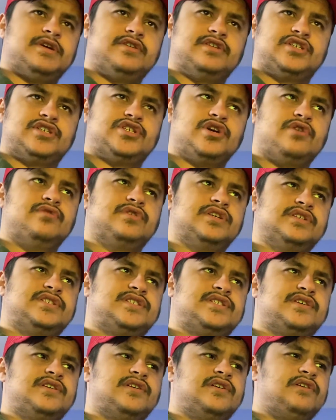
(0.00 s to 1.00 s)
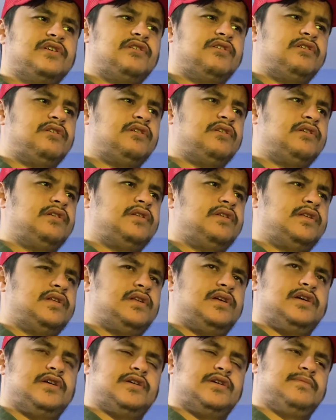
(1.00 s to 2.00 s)
on his shoulders.
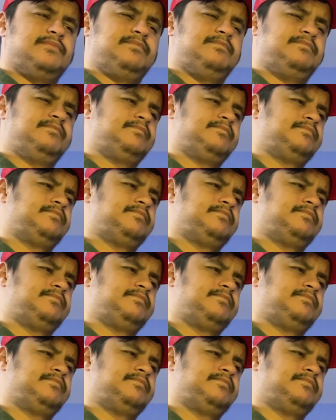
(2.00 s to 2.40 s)
Um,